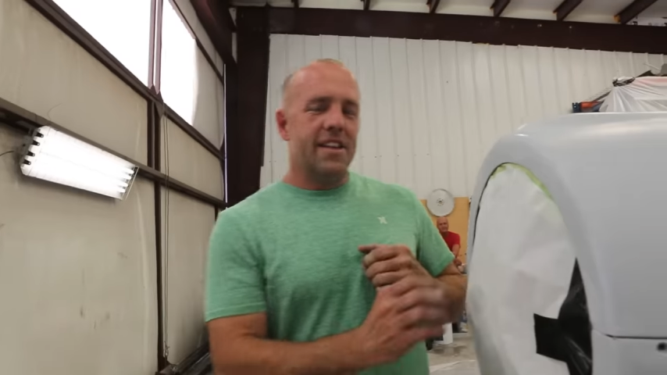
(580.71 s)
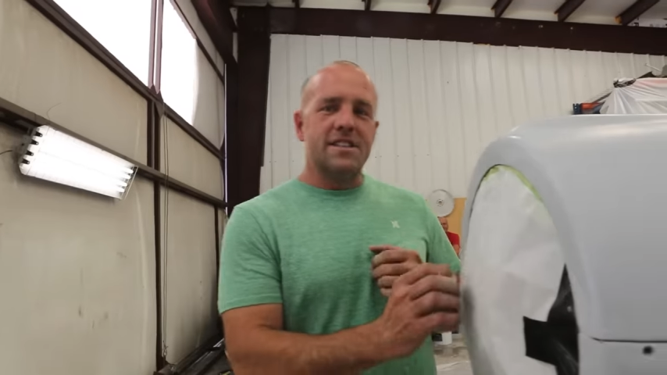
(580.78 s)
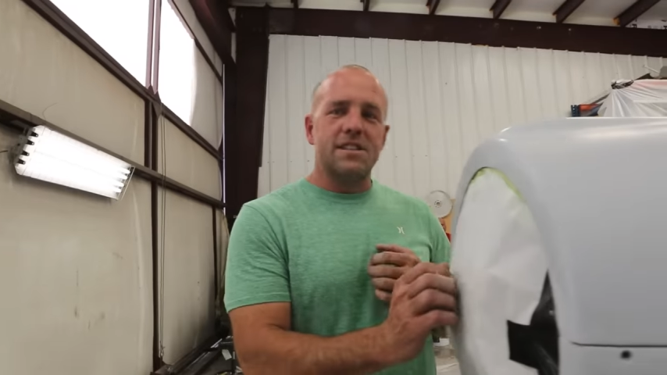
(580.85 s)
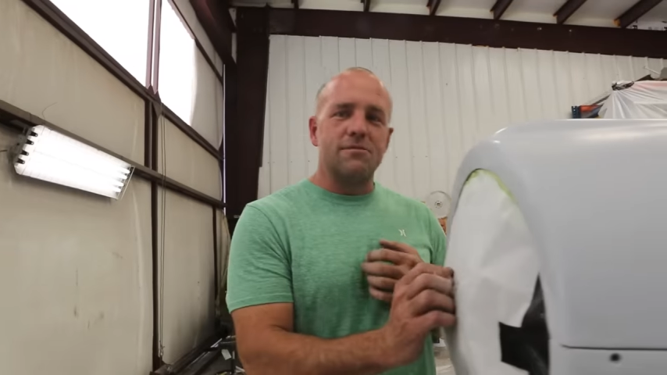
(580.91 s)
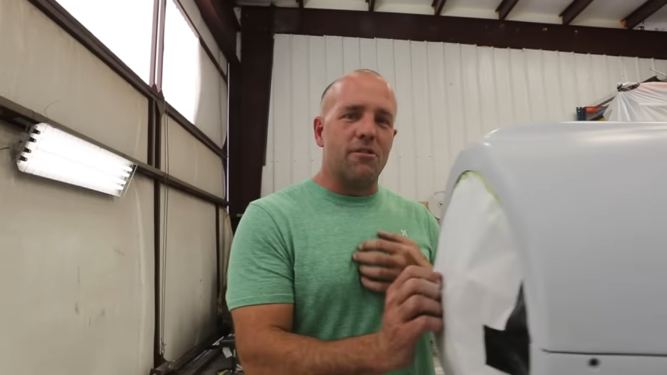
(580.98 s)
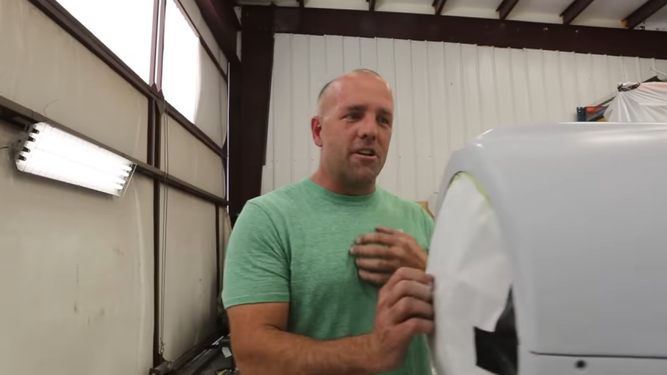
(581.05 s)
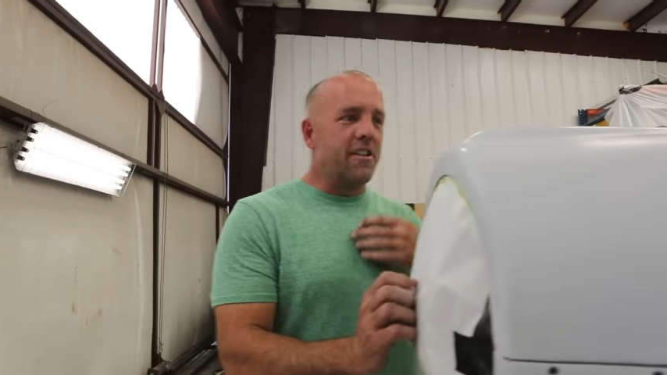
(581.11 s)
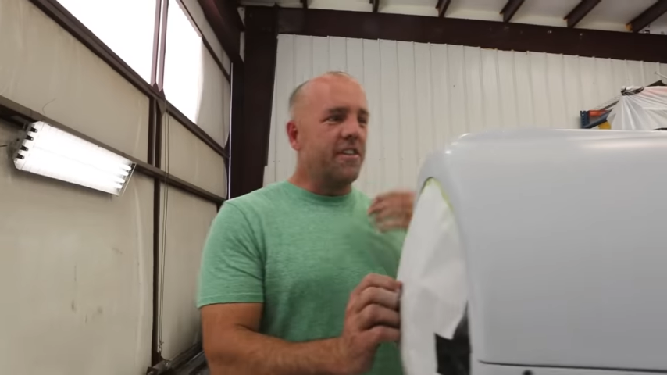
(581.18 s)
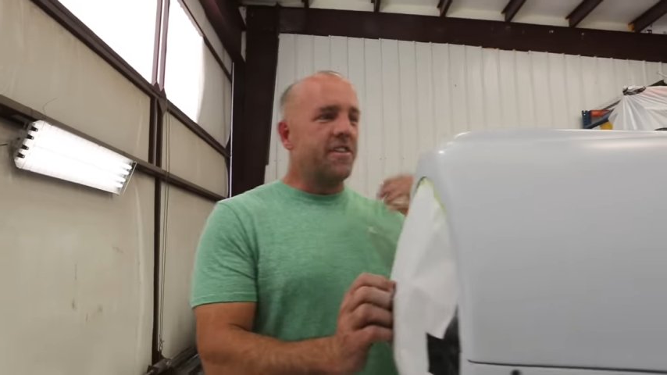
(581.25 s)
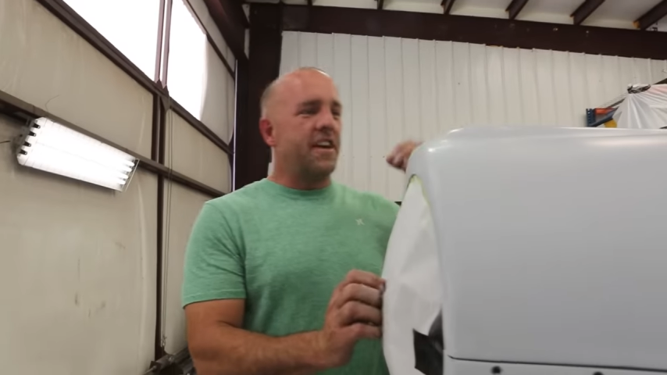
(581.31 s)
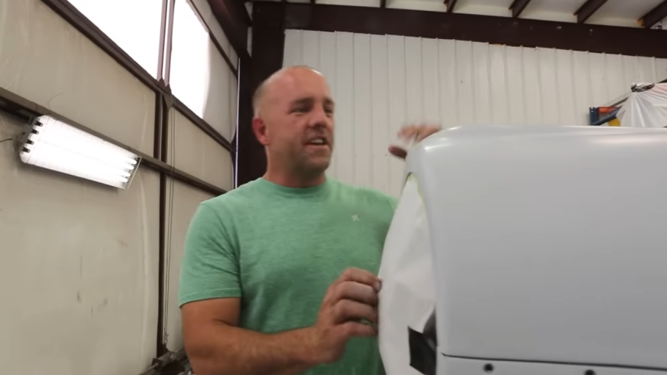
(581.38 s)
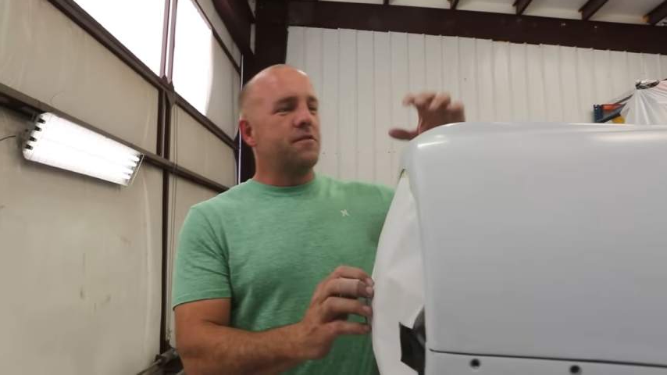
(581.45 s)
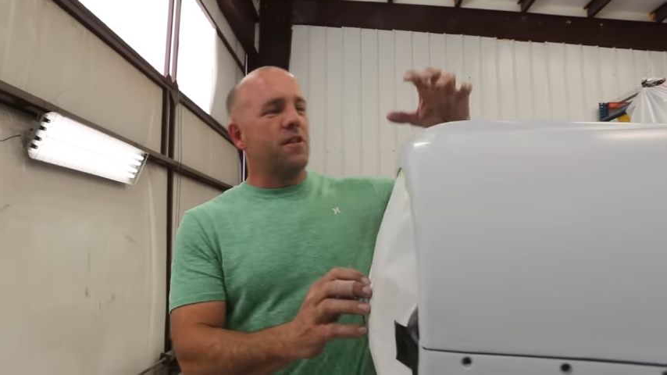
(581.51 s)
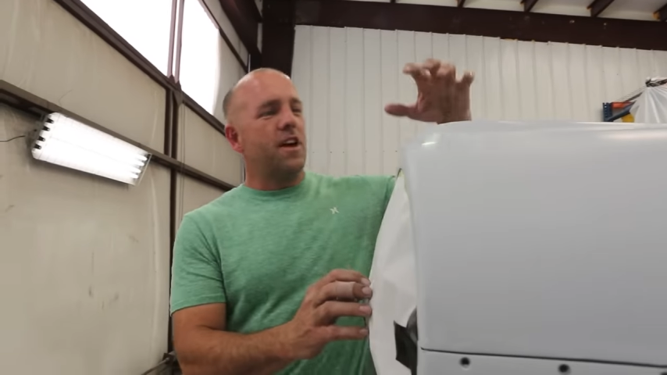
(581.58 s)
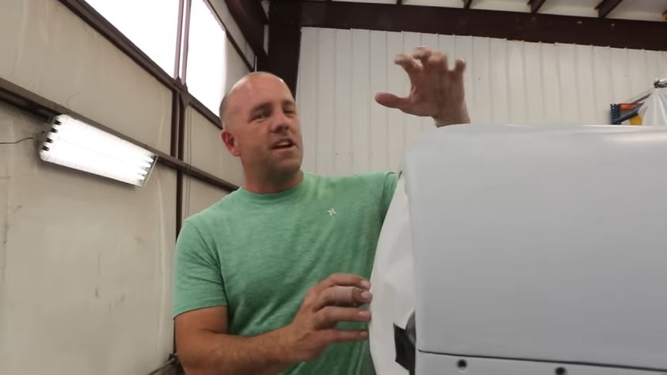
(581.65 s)
this is one of the
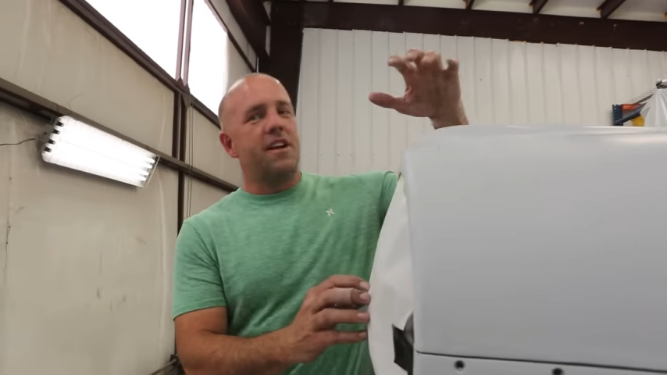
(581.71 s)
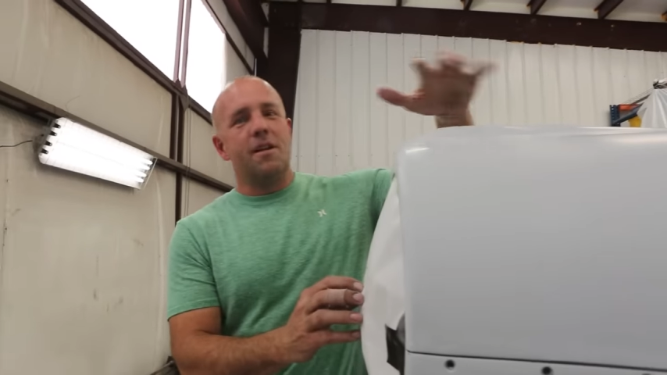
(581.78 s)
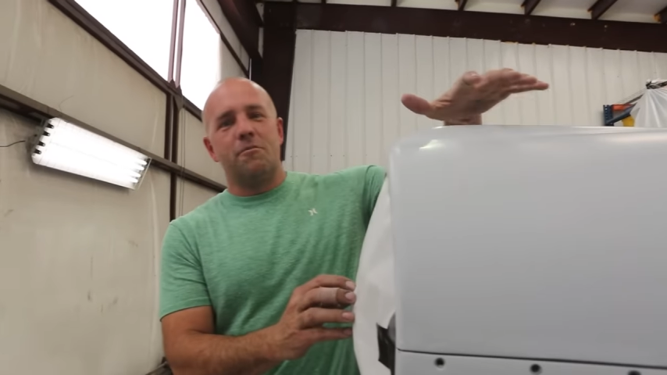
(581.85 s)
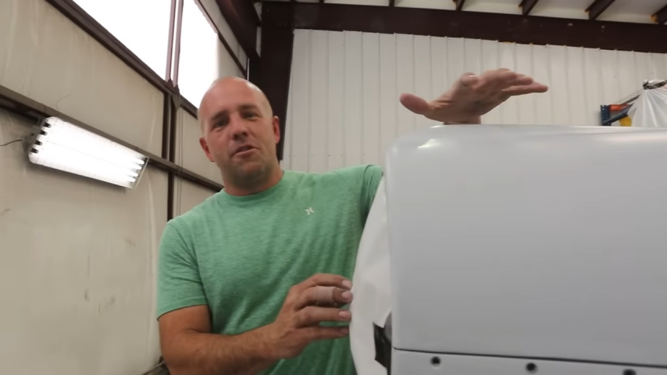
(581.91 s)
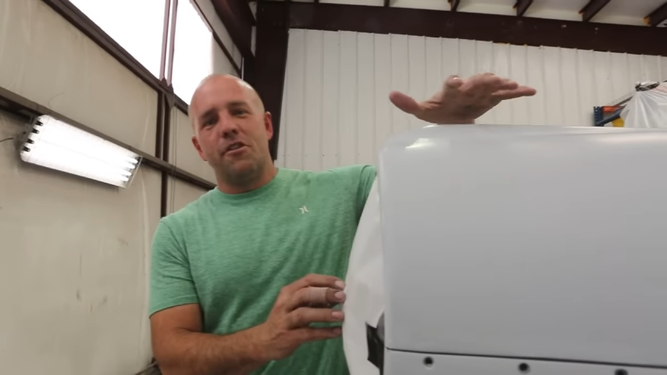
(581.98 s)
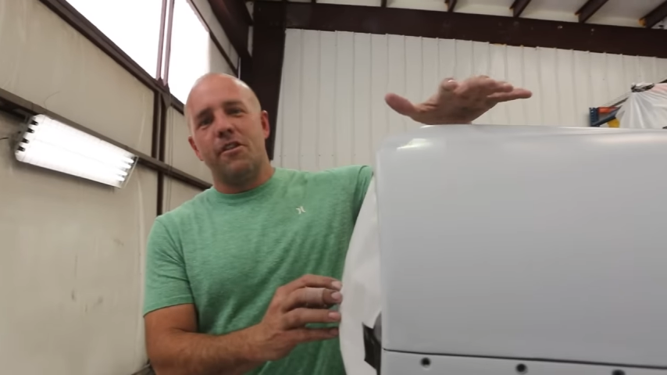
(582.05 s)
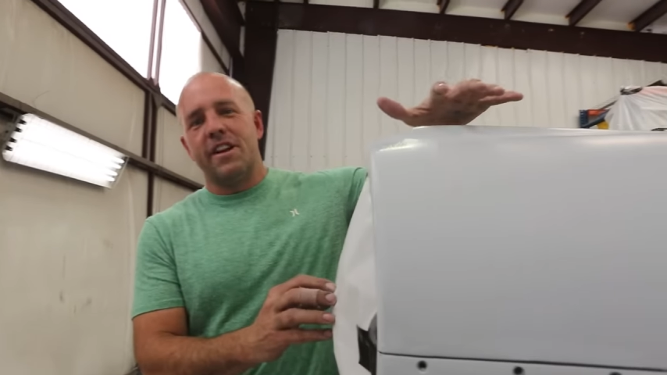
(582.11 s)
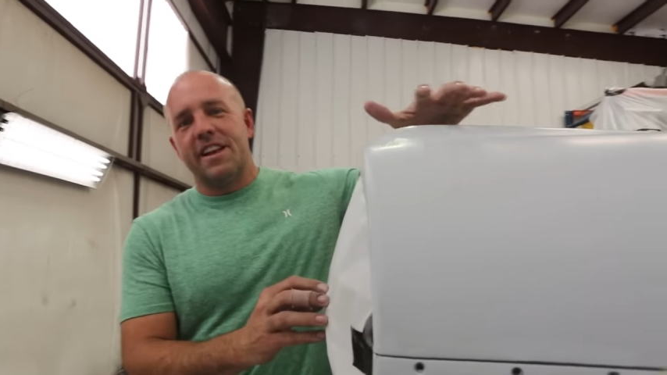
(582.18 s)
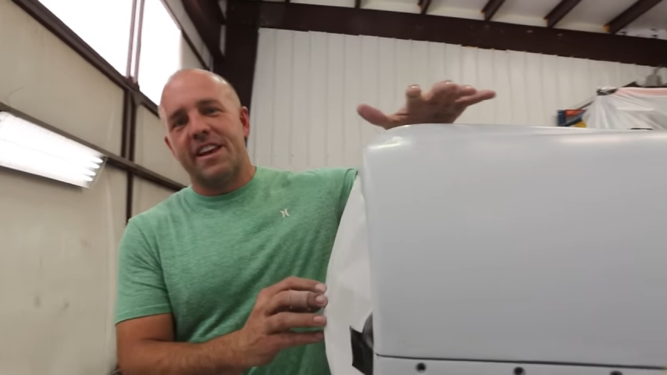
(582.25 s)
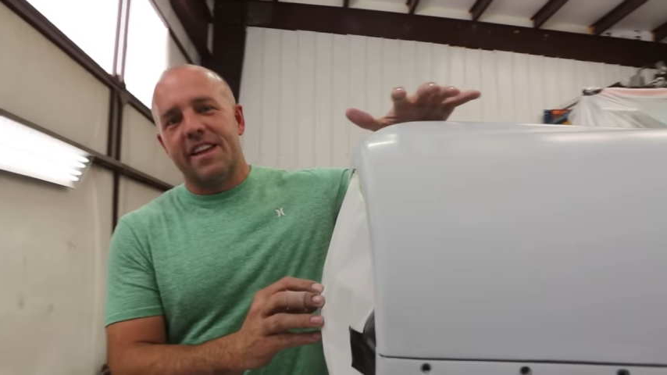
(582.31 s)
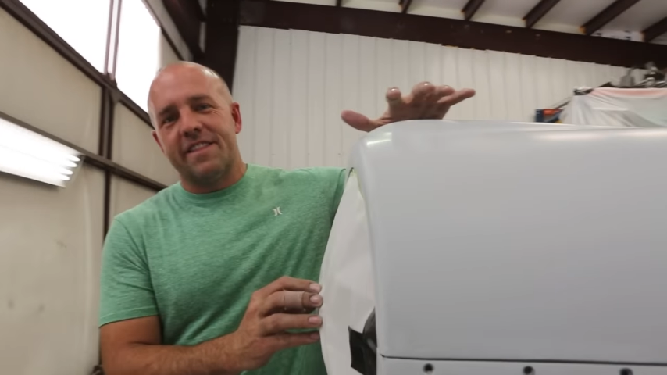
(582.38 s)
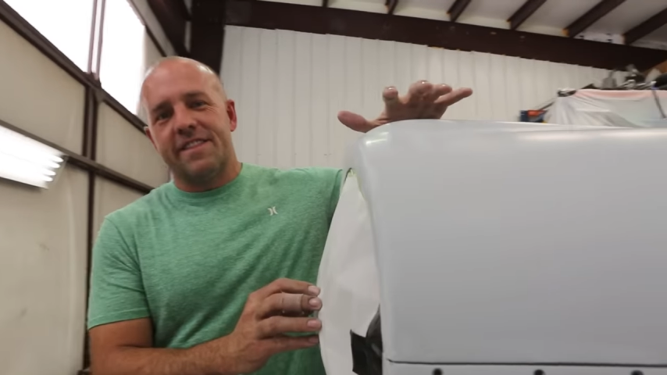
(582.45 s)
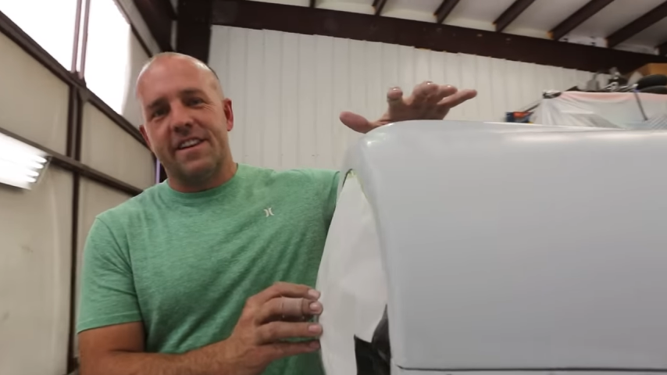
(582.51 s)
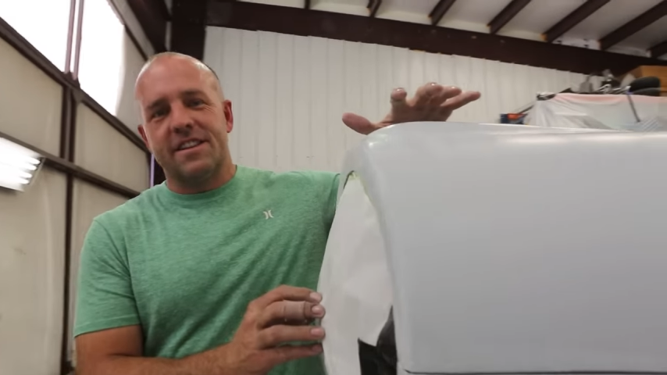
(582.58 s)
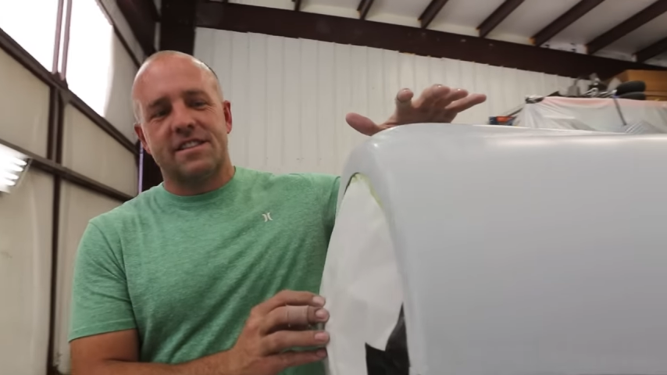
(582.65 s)
things we ended up doing to
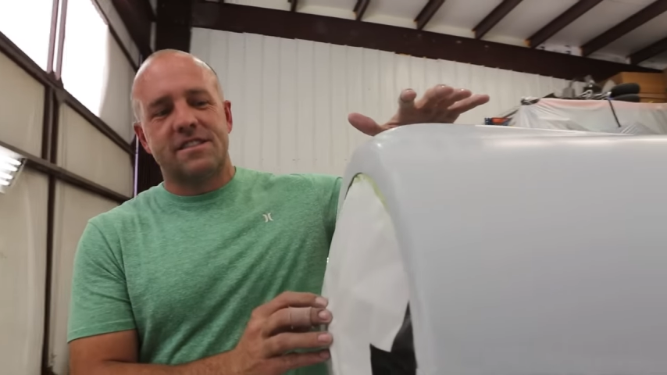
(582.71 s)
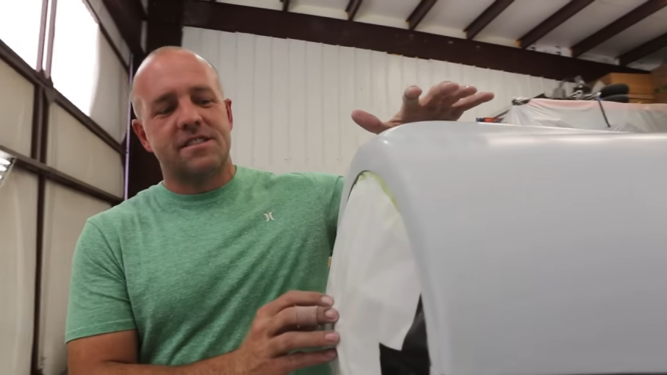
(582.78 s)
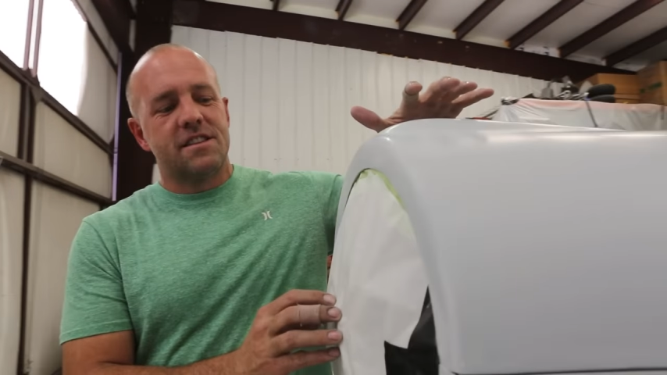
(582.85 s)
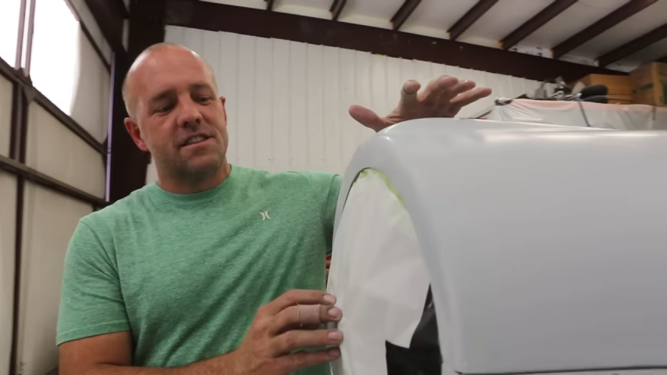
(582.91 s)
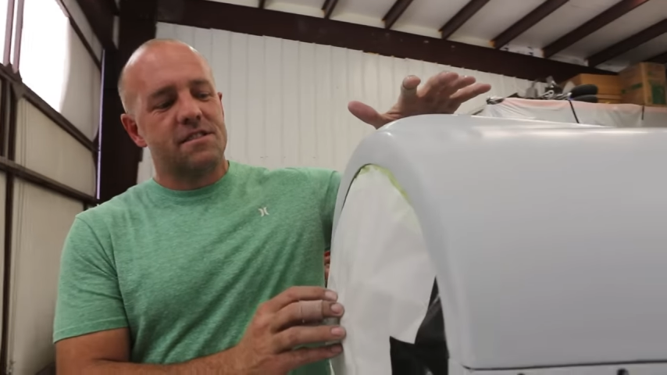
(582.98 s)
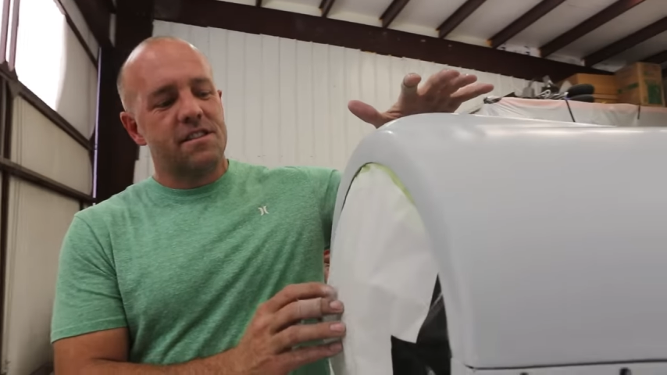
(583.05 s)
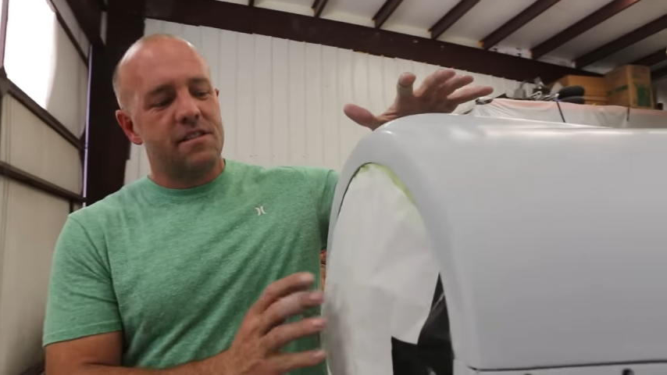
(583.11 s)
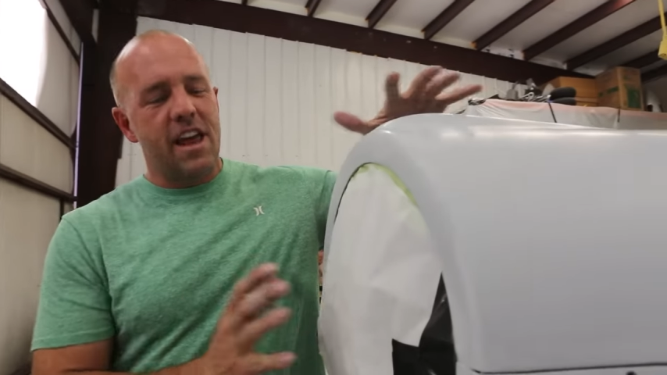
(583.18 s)
get this